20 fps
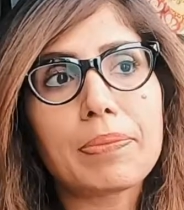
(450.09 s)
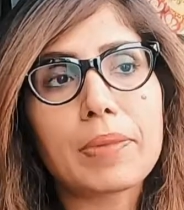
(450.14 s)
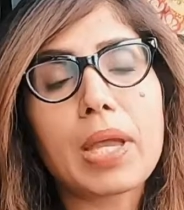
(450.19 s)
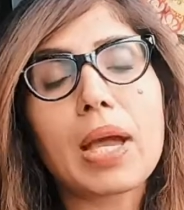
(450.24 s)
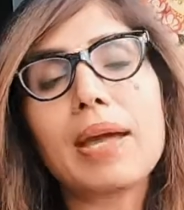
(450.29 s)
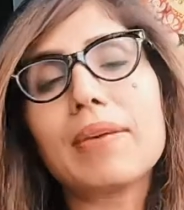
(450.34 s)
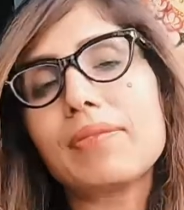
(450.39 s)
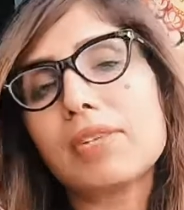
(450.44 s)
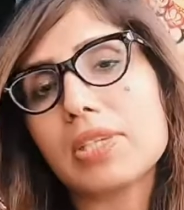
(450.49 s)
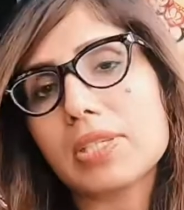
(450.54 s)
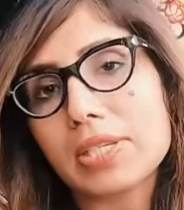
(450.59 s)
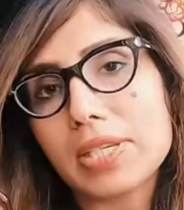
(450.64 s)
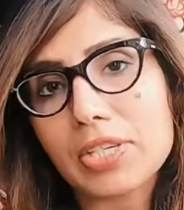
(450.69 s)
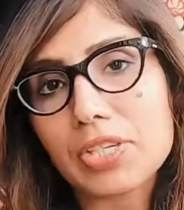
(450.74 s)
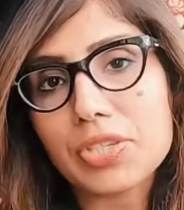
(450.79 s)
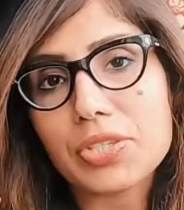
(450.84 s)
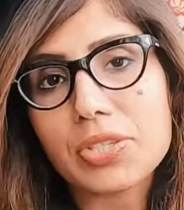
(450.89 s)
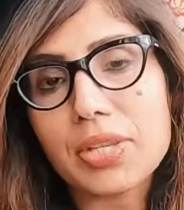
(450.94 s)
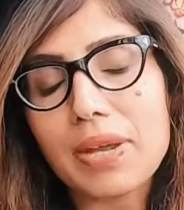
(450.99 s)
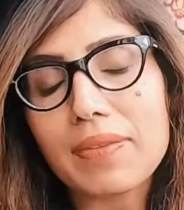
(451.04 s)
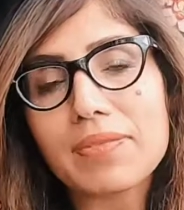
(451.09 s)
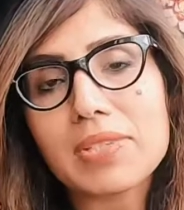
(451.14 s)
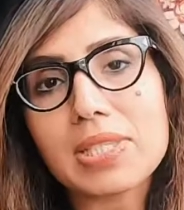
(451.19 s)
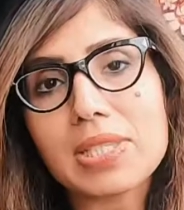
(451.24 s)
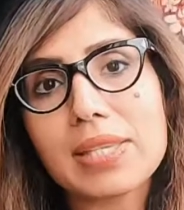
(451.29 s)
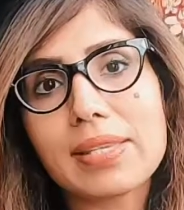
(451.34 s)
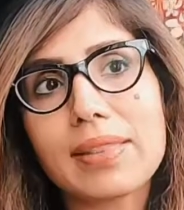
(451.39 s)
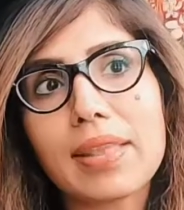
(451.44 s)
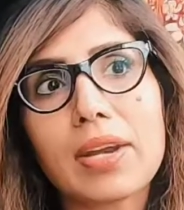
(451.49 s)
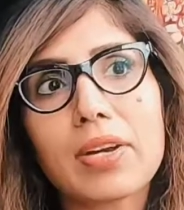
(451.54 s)
conversations,
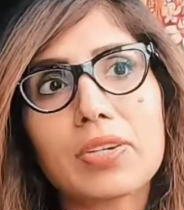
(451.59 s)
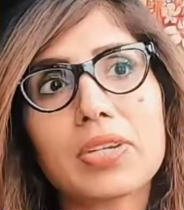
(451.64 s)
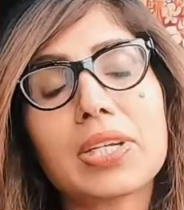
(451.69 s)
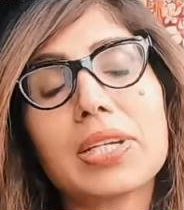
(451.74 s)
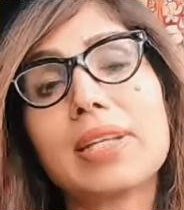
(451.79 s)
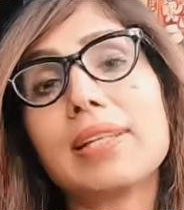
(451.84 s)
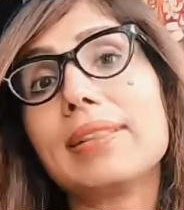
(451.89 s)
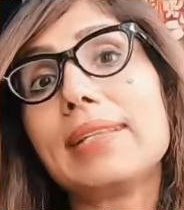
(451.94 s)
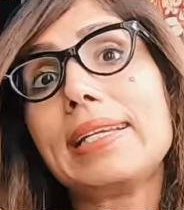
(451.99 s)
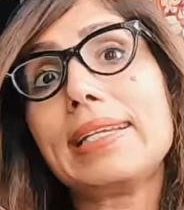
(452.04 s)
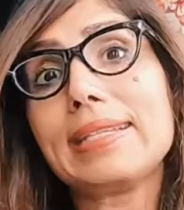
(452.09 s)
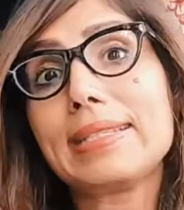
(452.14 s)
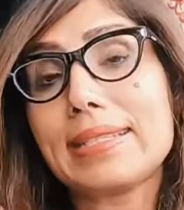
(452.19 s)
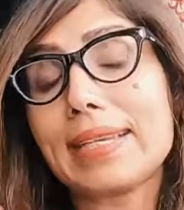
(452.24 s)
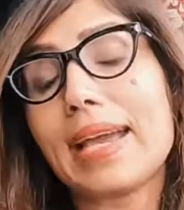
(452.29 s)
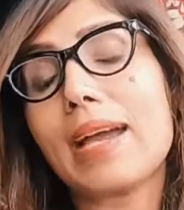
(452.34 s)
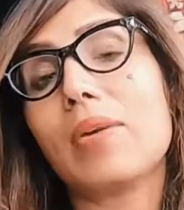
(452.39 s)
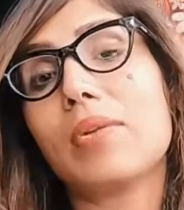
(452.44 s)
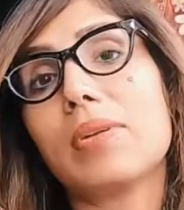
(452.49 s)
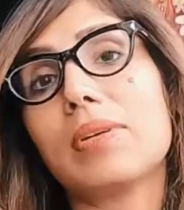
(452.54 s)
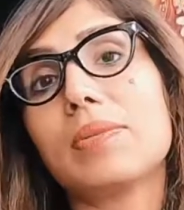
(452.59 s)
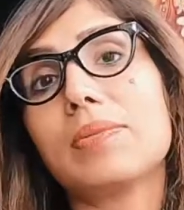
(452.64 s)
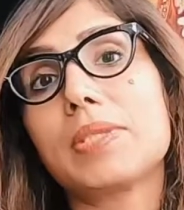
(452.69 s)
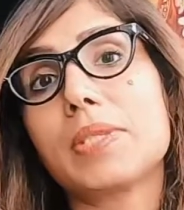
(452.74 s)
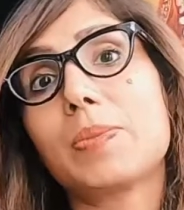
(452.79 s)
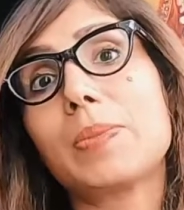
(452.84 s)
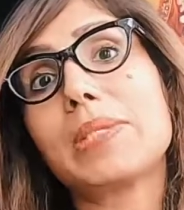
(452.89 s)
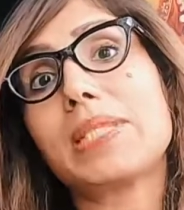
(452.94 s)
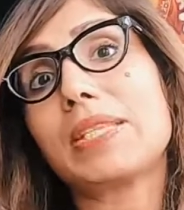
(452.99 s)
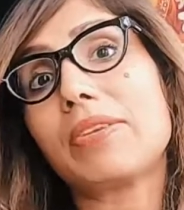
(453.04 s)
obviously, that are going to lead down a
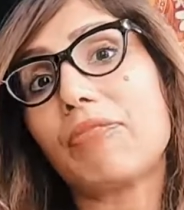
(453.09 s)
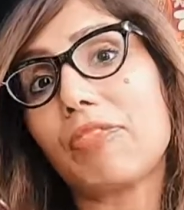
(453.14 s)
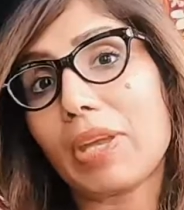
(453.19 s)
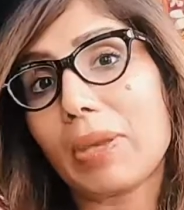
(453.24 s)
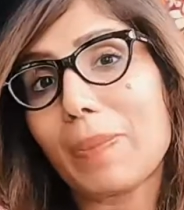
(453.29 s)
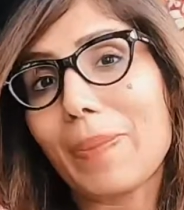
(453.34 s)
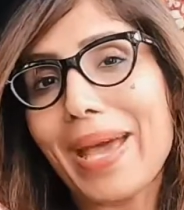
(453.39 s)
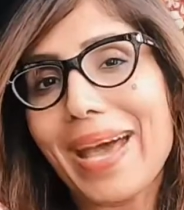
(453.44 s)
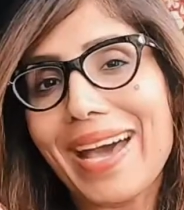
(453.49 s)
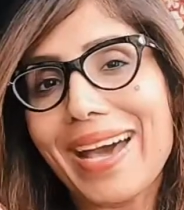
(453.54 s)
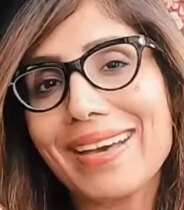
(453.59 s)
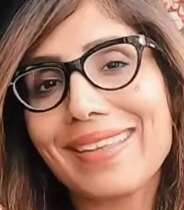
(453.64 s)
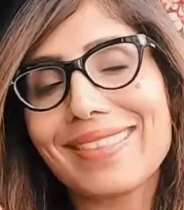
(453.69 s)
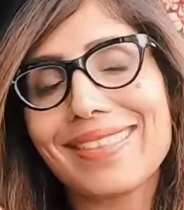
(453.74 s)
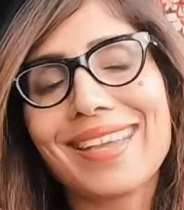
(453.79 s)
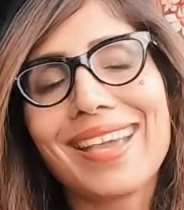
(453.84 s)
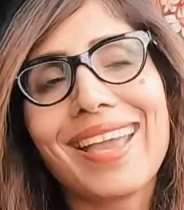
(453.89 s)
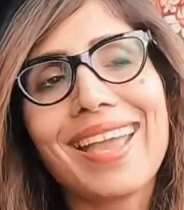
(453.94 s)
specific path.